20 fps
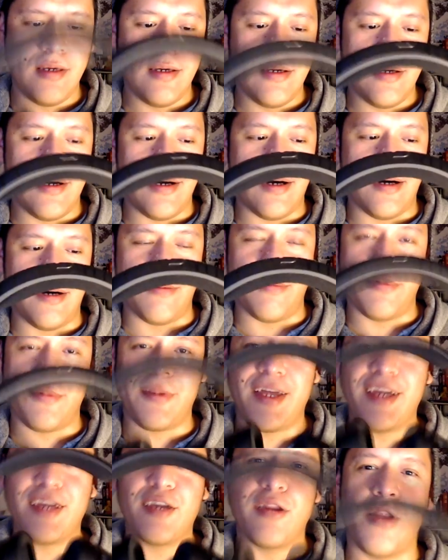
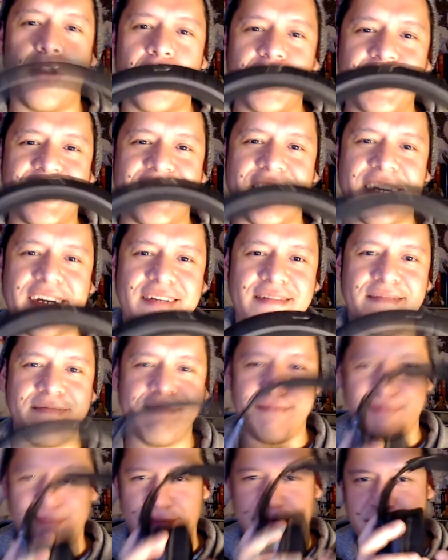Thank you, Logitech.
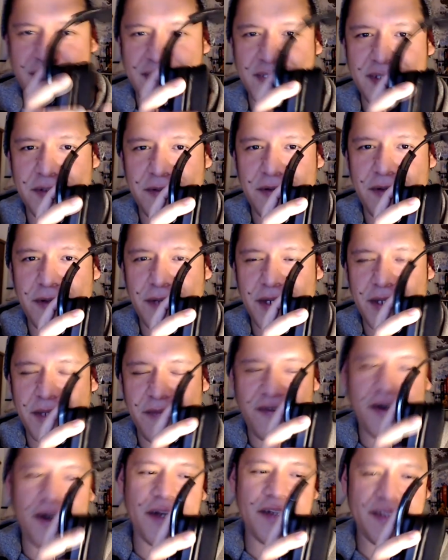This is a great
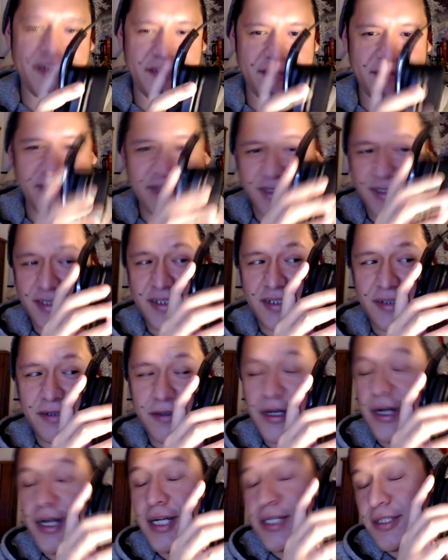device. This is
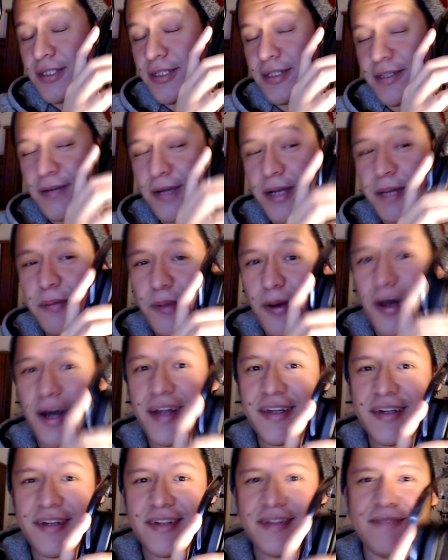actually a great
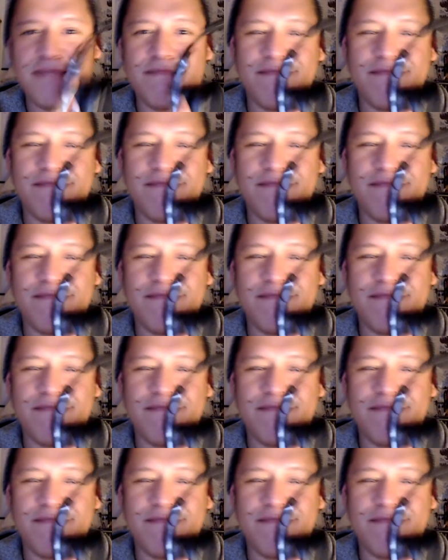product.